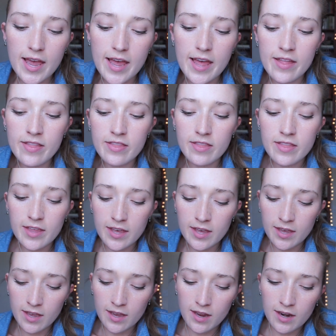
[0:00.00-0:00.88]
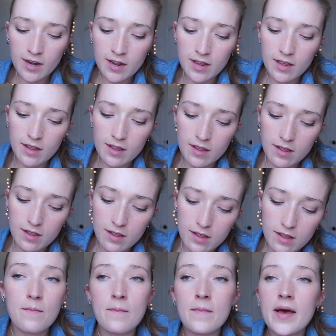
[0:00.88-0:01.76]
And then
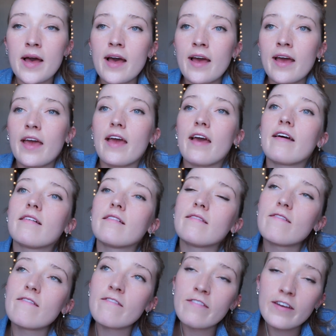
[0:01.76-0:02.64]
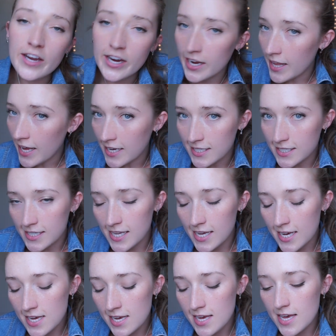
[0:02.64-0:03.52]
my very last
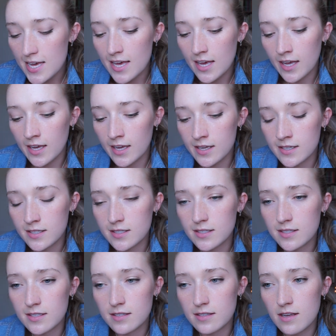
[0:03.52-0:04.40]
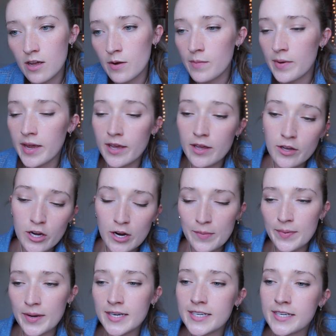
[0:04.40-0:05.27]
thing is on my
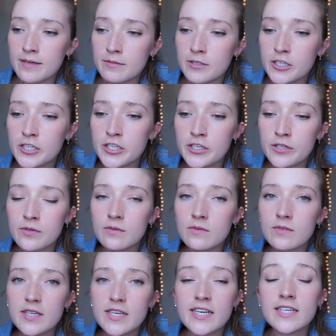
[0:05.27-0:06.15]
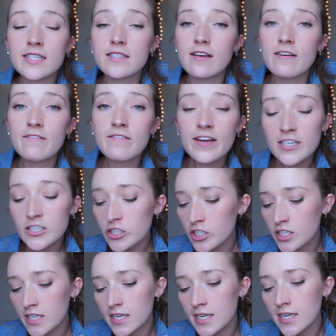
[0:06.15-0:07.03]
Carpe Diem to do is
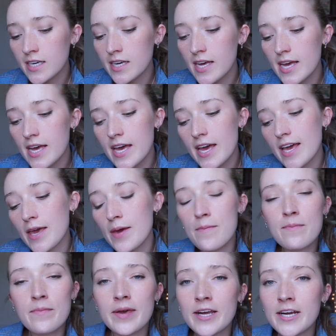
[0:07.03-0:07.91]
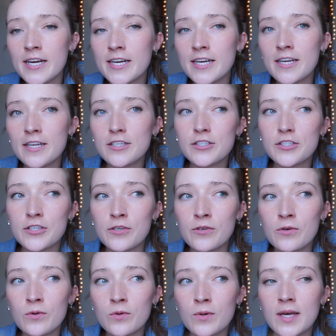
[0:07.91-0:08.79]
eventually get married
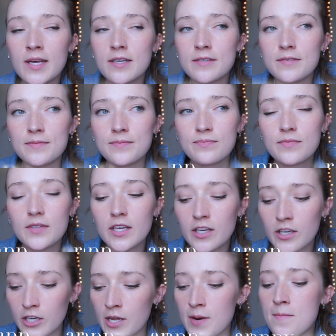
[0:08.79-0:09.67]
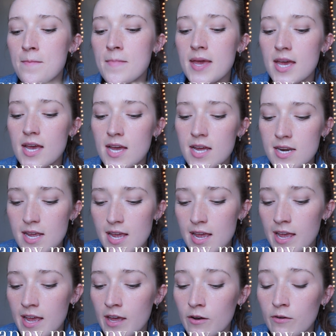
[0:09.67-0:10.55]
to a good man
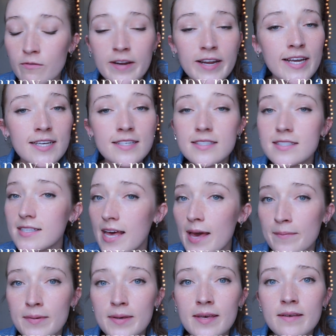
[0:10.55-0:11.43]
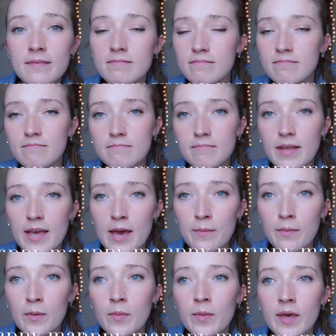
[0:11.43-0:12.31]
and raise happy,
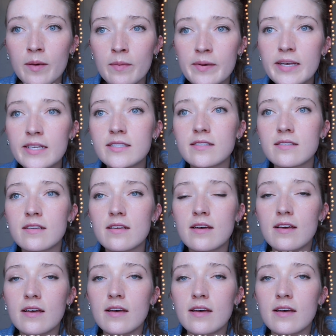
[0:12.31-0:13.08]
happy babies.